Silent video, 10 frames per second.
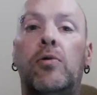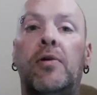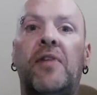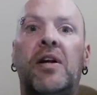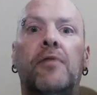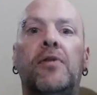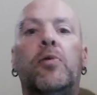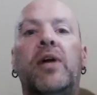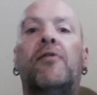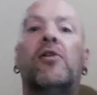if any of you
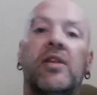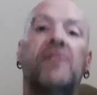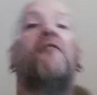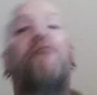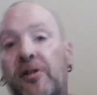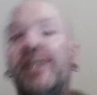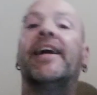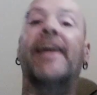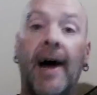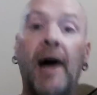would ever leave a
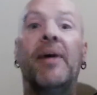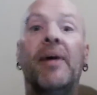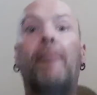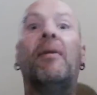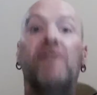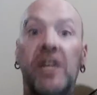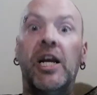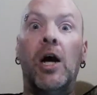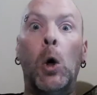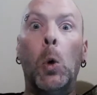freaking comment on my
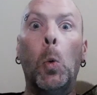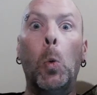video.